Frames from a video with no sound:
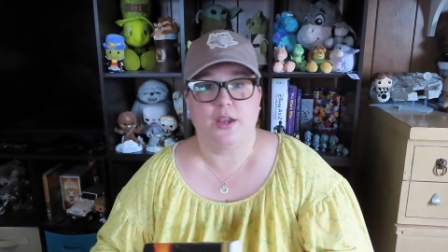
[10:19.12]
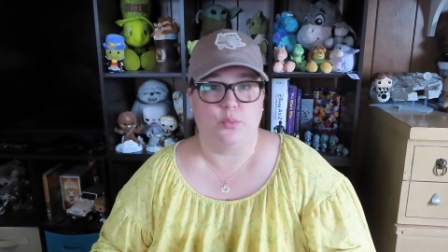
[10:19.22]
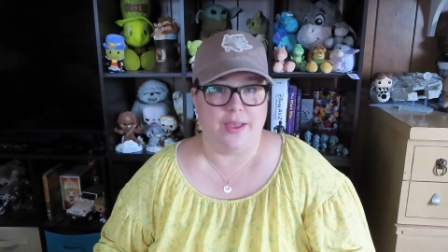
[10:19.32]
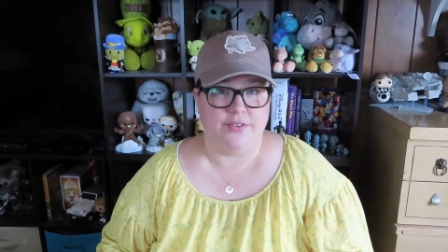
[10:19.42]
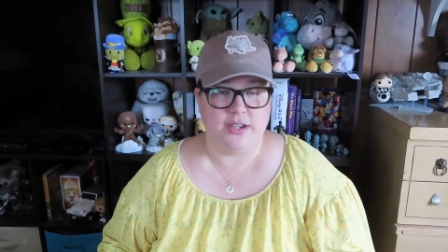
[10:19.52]

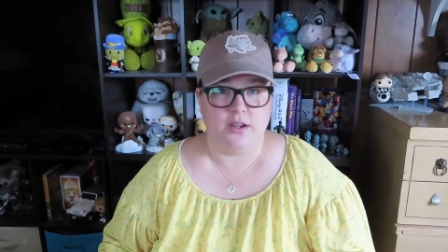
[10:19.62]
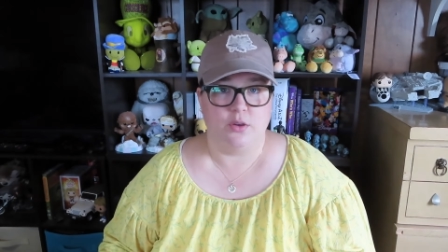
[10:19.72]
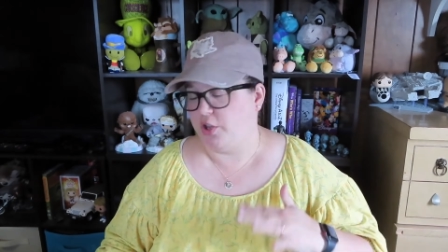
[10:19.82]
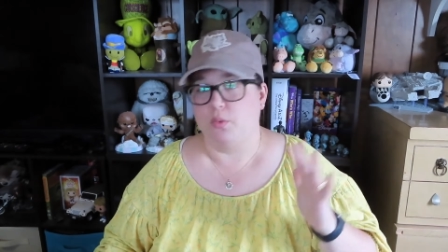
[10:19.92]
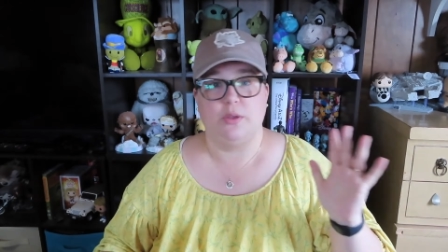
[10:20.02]
Revan.
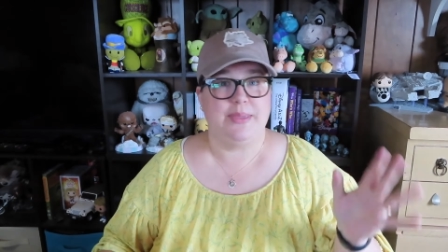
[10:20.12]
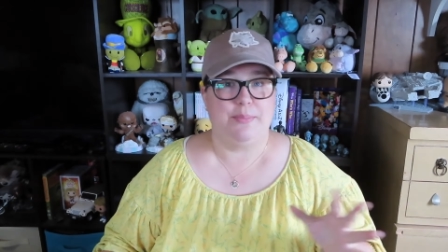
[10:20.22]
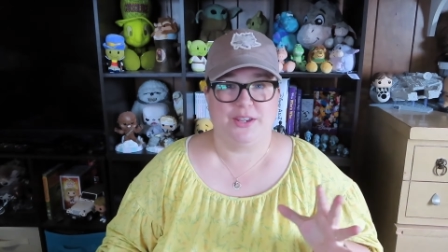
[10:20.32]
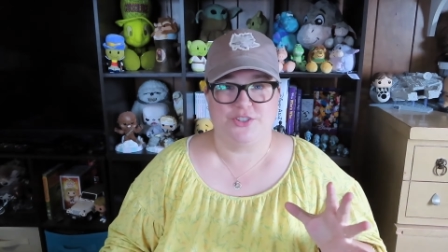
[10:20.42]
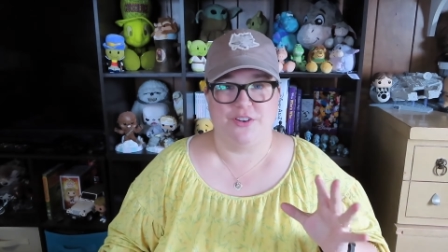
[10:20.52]
There will be a
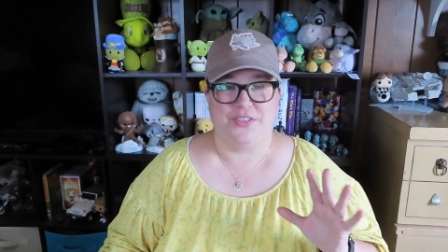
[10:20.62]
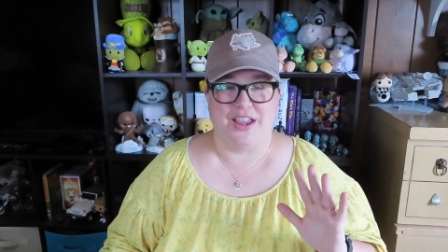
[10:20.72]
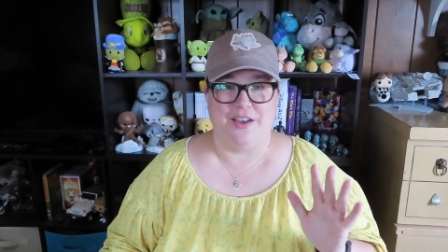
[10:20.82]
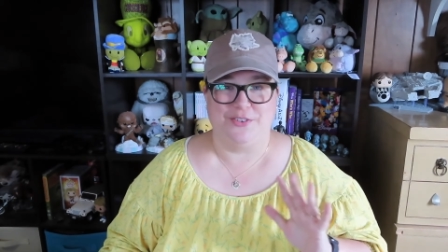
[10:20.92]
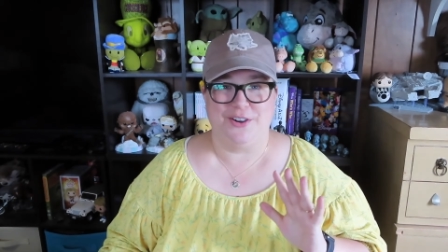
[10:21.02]
picture of the
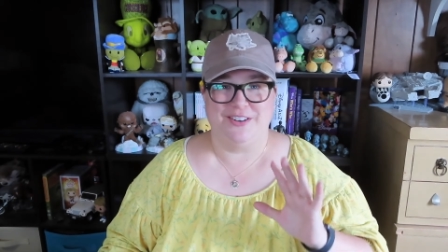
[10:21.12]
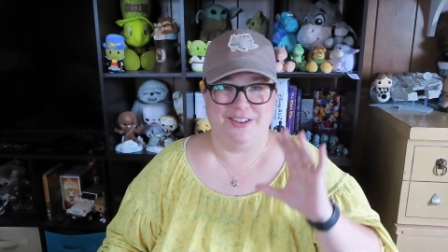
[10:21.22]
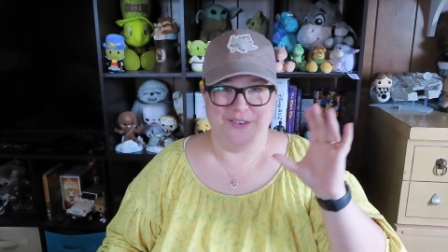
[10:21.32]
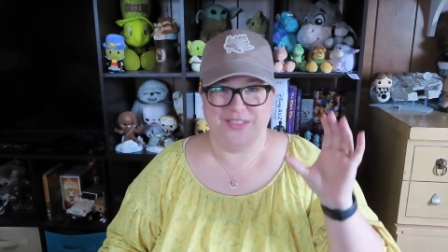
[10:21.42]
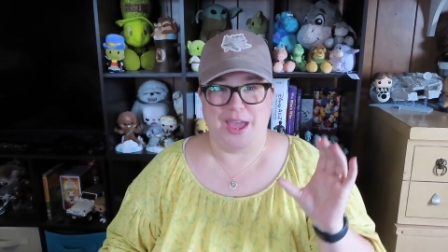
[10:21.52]
cover
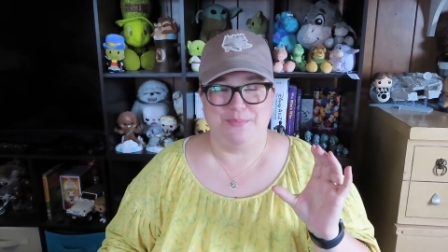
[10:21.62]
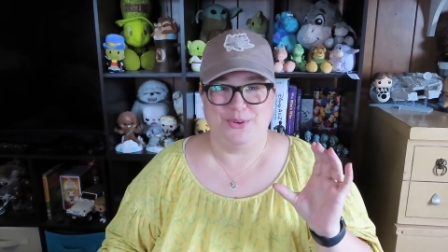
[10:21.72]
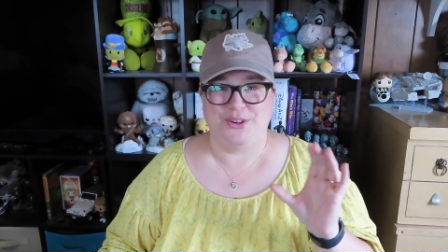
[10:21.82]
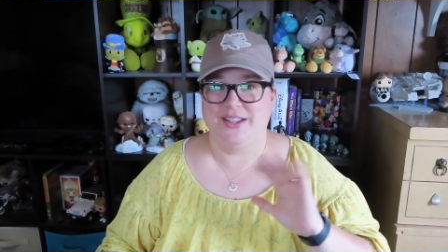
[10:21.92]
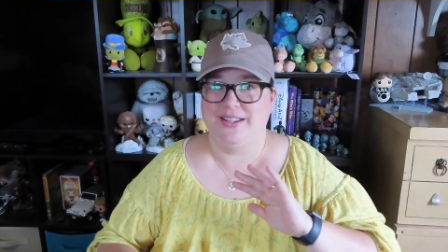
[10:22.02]
of that
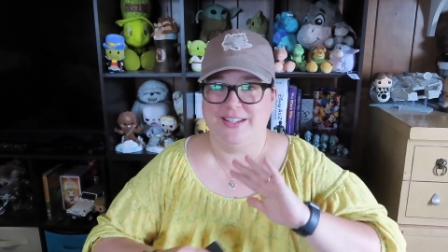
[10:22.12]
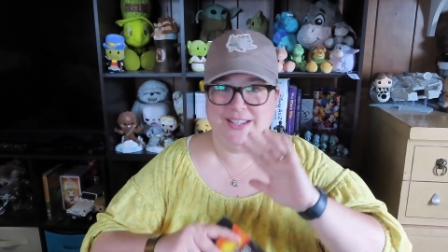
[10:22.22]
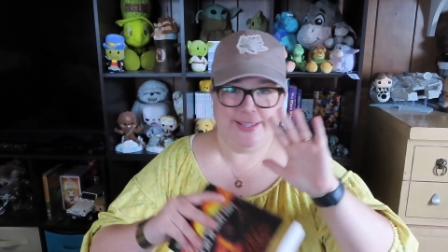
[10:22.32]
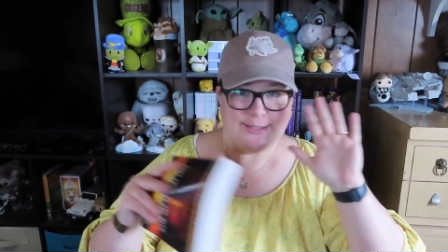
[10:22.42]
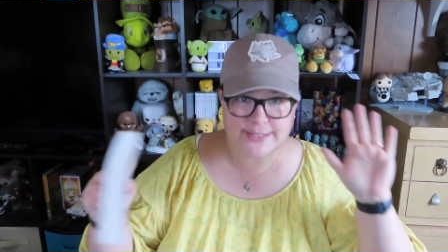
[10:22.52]
book
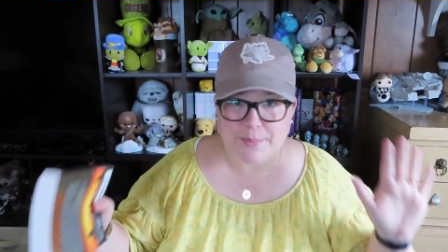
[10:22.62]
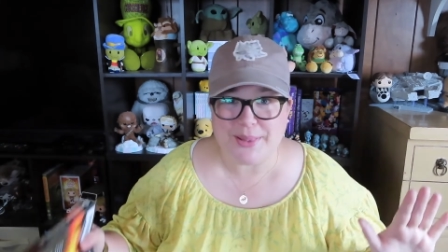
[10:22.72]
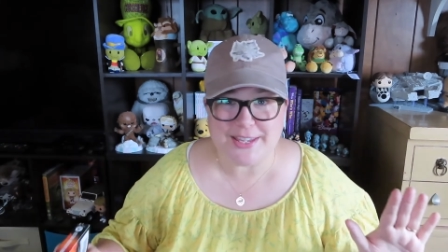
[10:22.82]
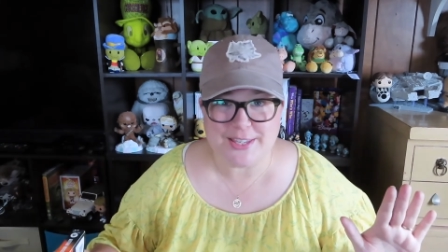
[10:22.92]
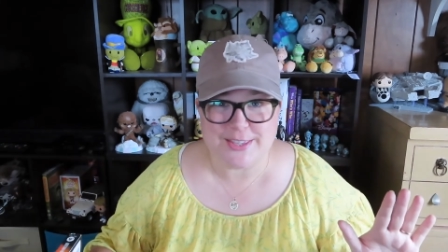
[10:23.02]

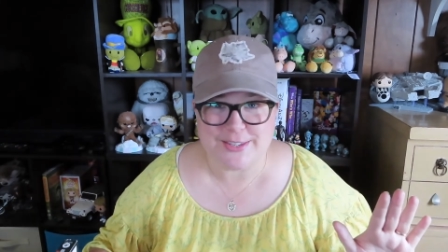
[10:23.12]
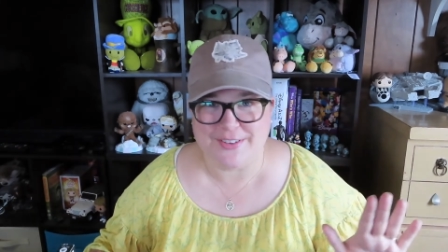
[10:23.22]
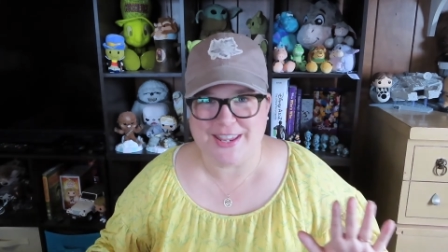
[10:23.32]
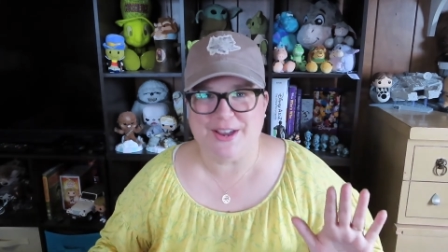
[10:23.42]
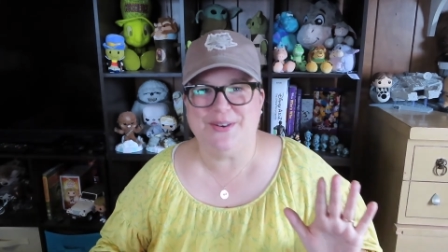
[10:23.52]
someplace in this
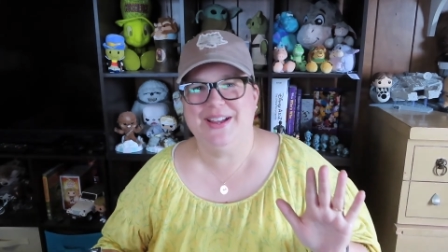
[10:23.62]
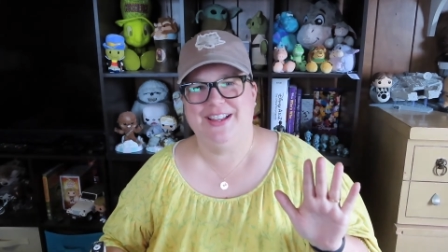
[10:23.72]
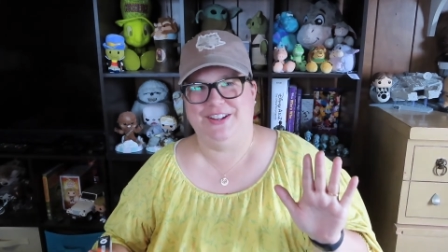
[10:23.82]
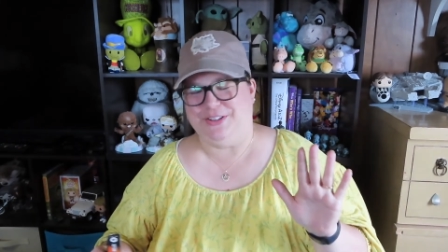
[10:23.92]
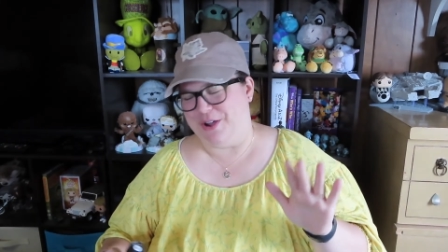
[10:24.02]
video,
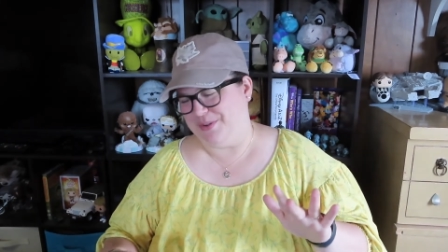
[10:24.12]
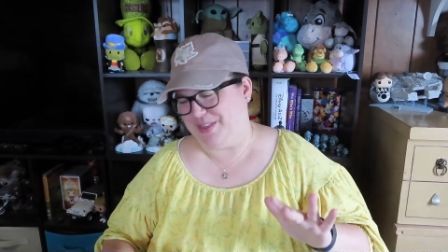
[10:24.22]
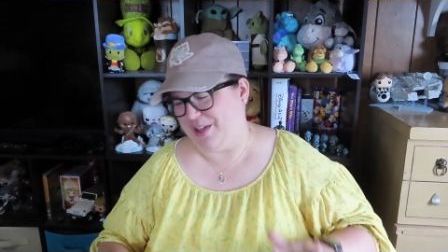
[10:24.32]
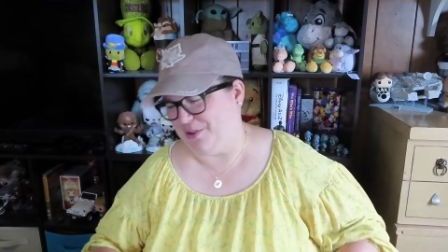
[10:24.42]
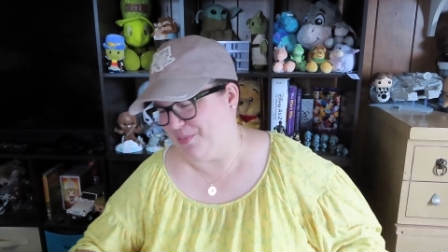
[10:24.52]
along with
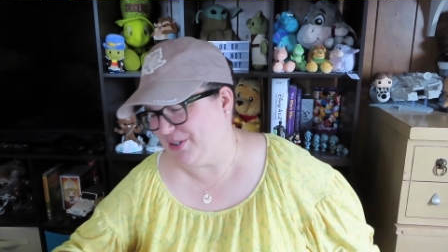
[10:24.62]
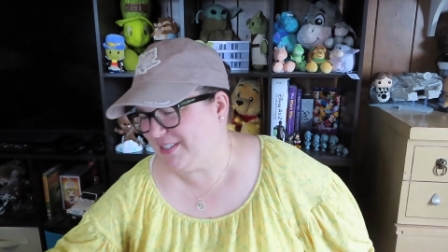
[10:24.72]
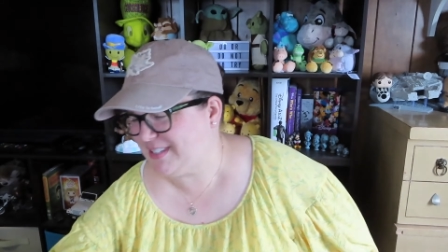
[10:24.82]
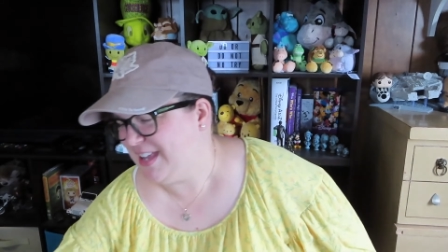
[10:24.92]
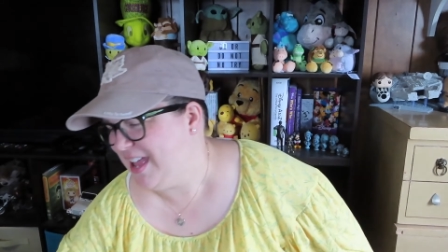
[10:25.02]
the other books.